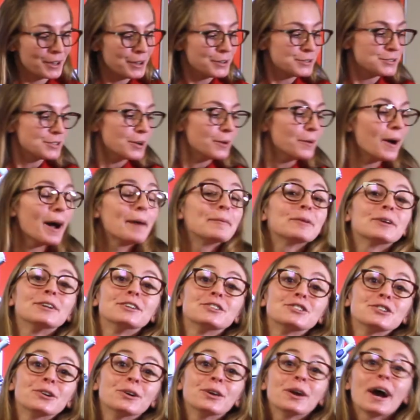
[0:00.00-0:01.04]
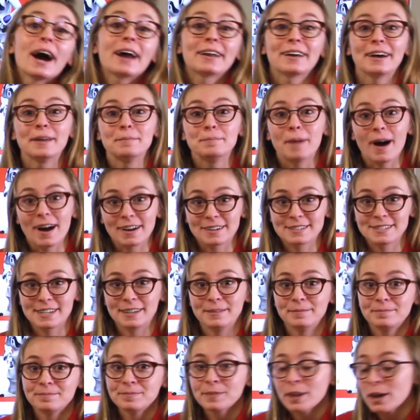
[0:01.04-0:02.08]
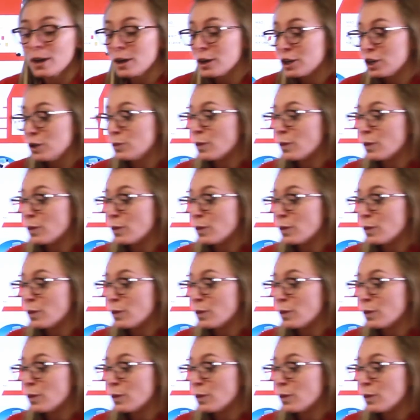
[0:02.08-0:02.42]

So I'm going to show you how to unbox it.